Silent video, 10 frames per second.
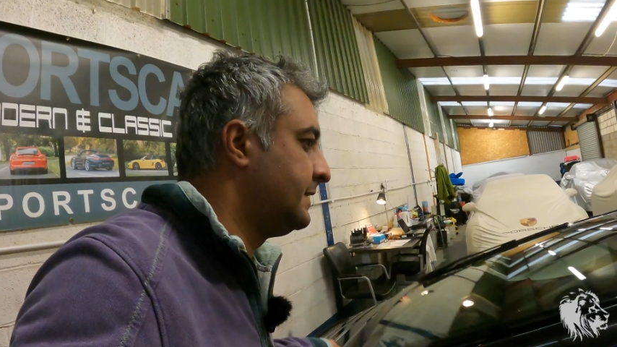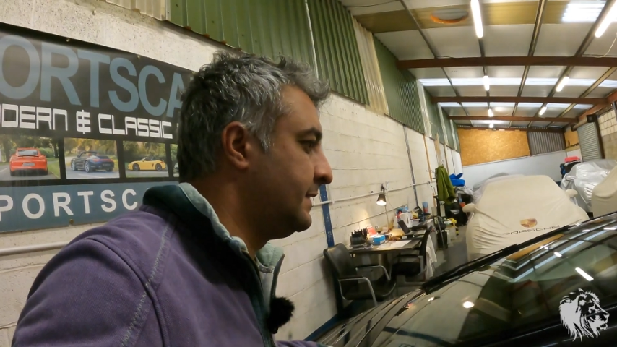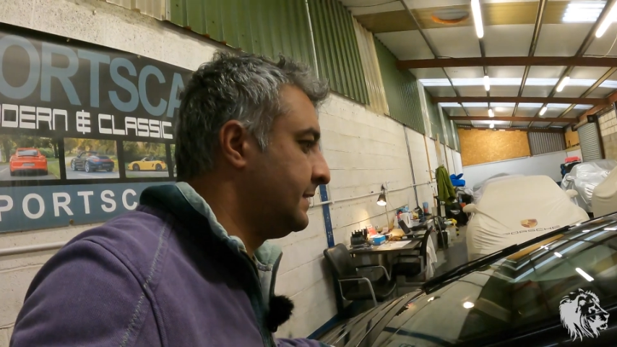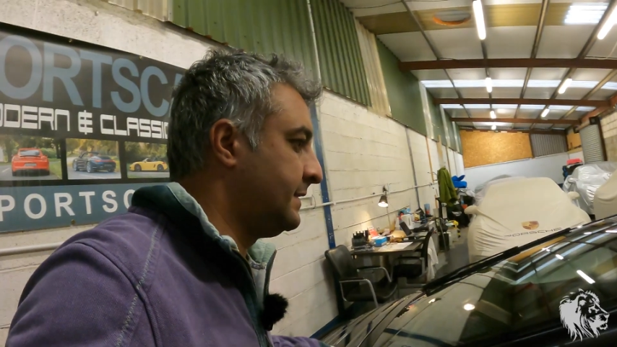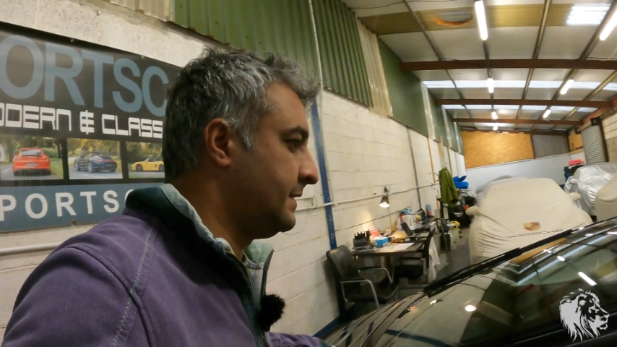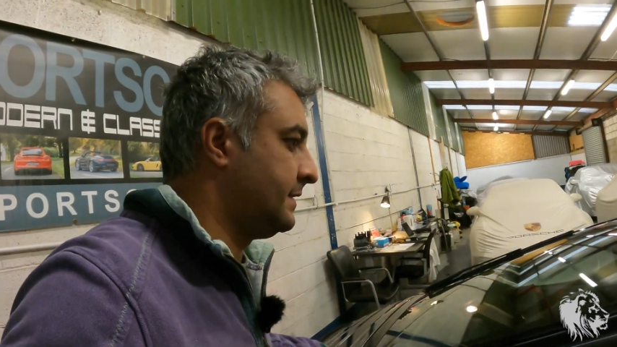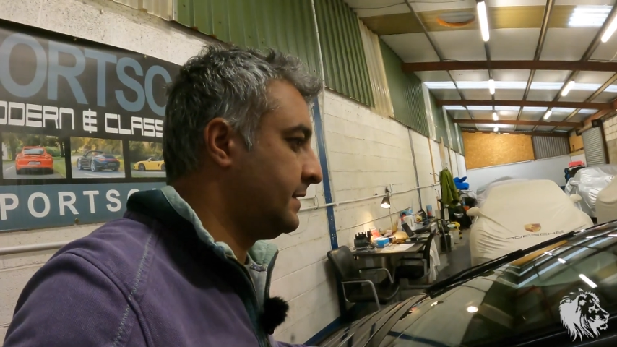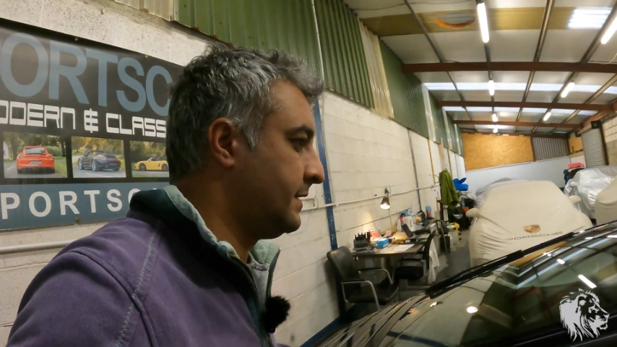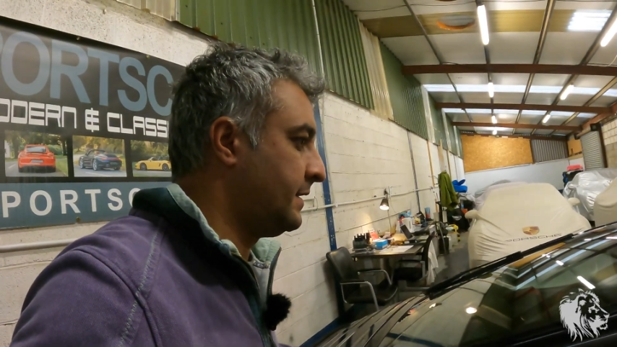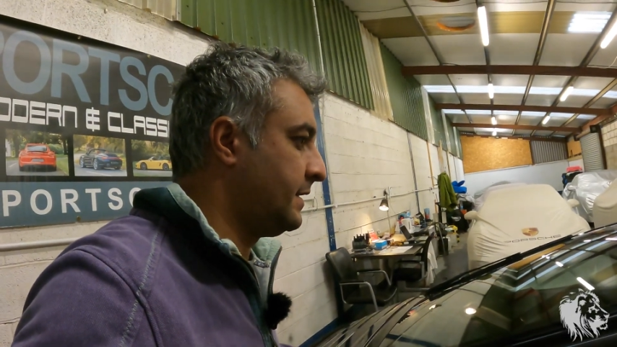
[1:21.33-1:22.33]

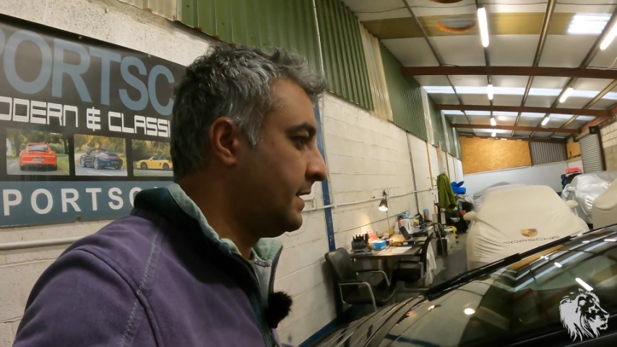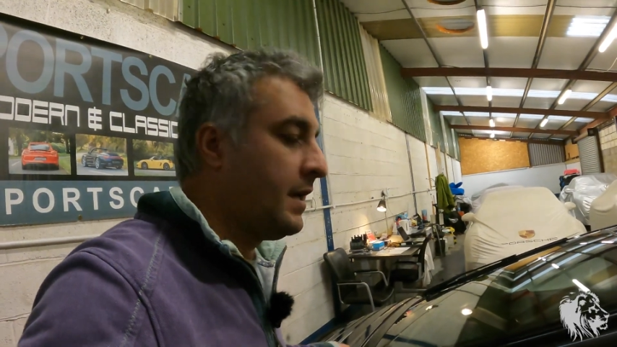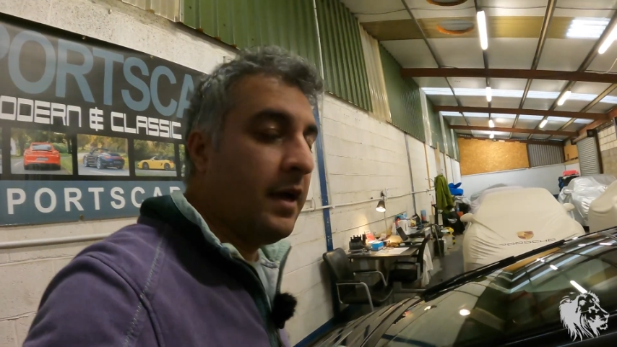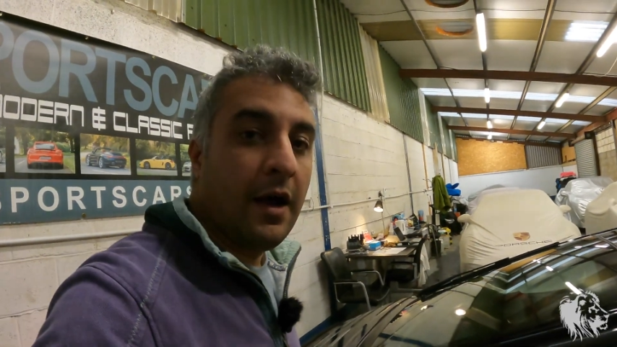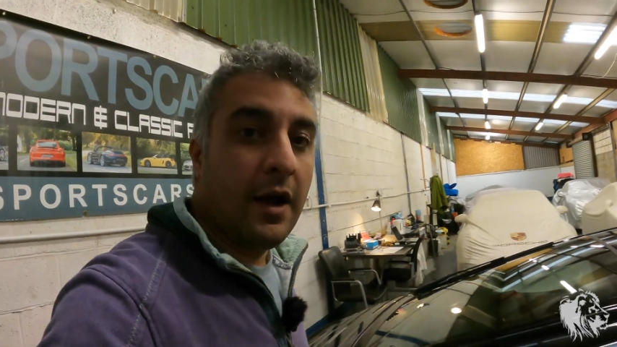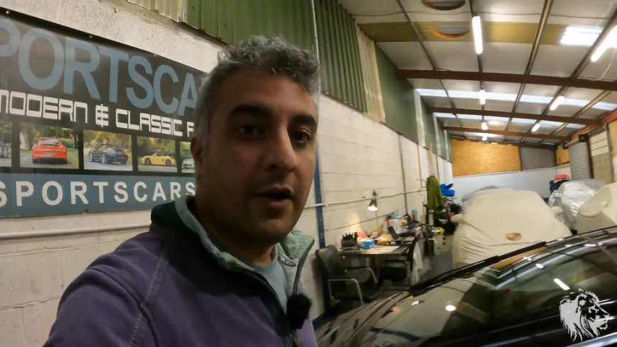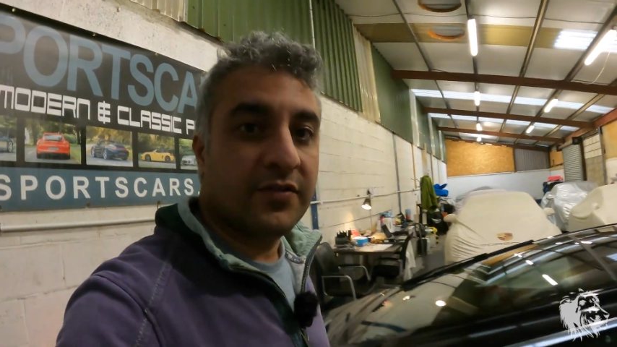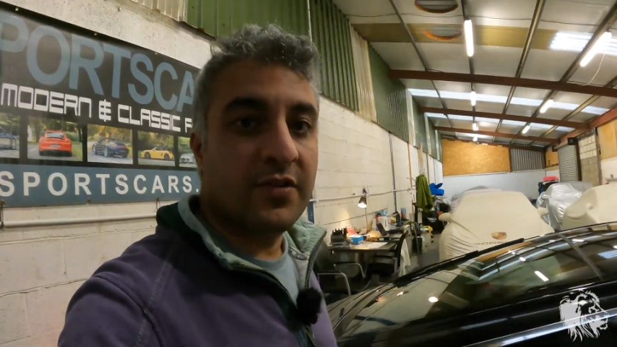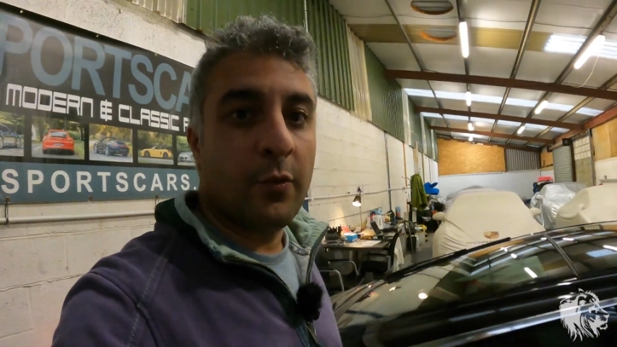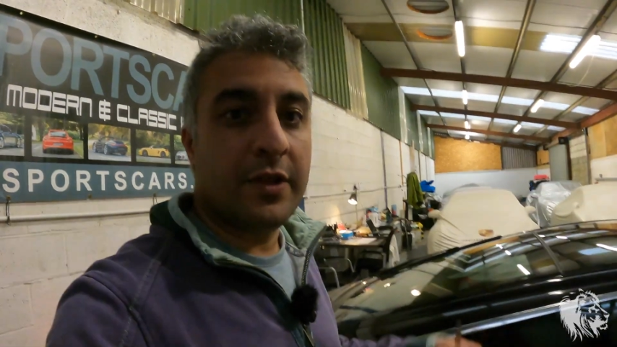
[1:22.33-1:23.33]
I
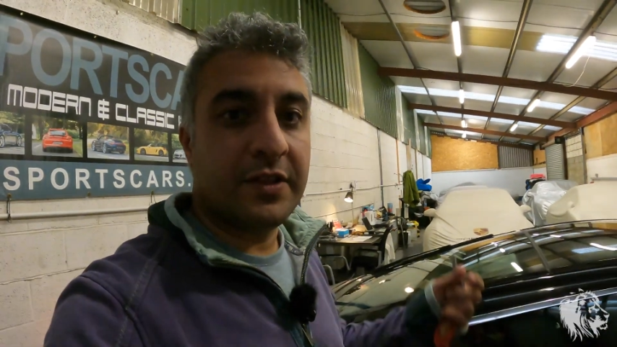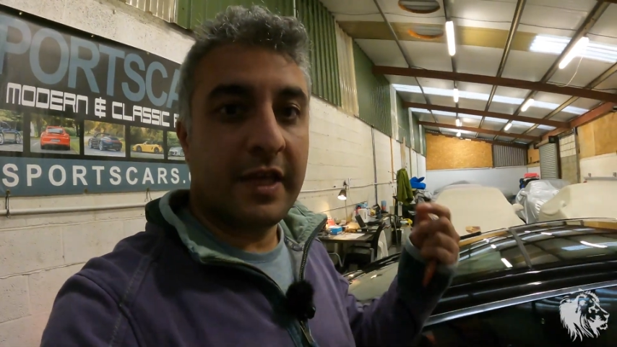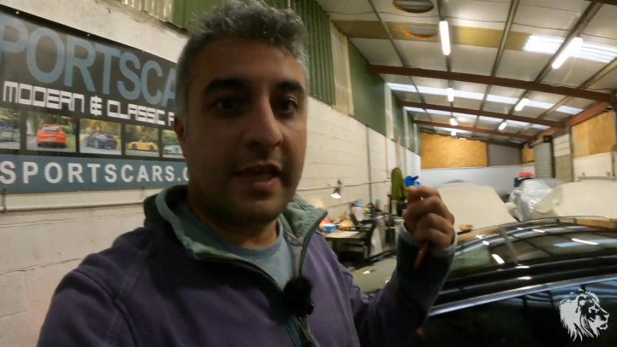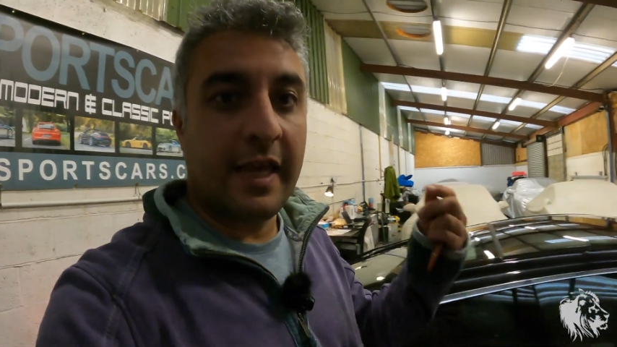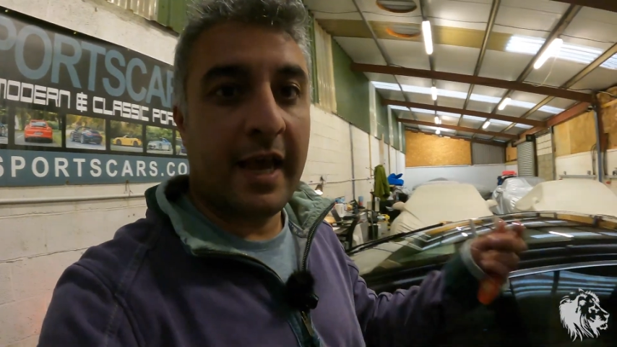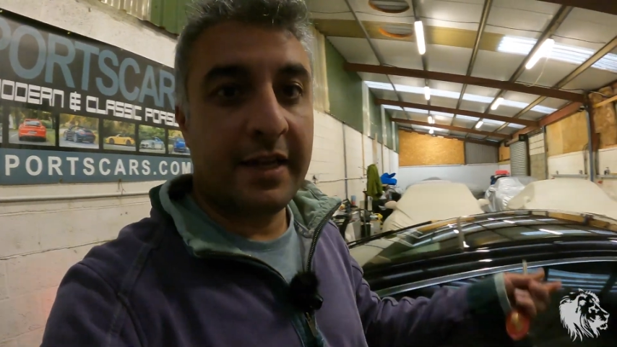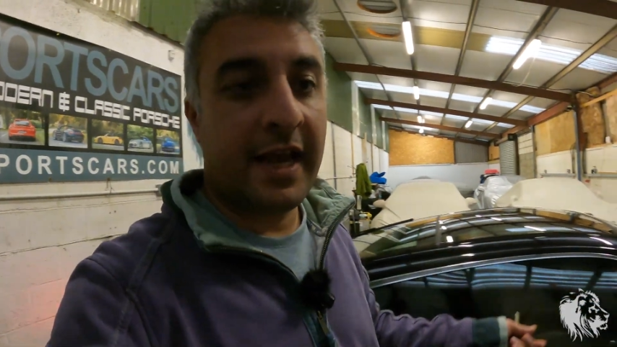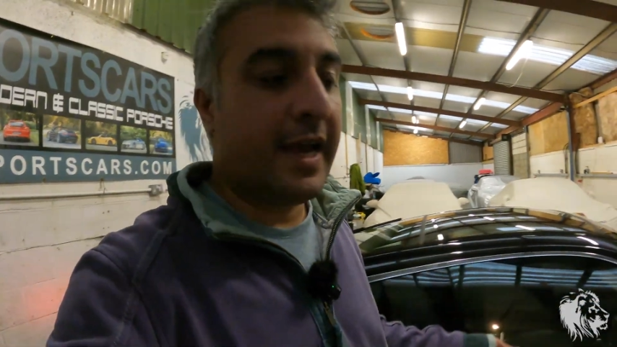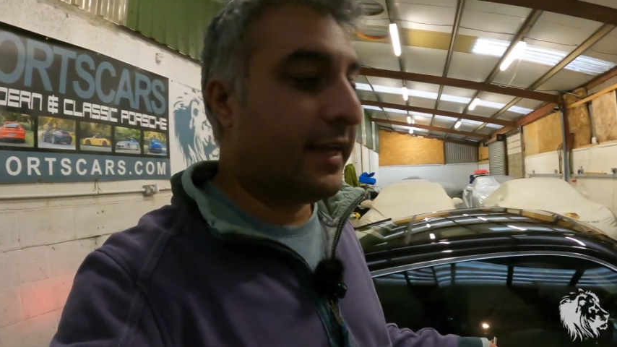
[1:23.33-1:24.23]
asked him whether he had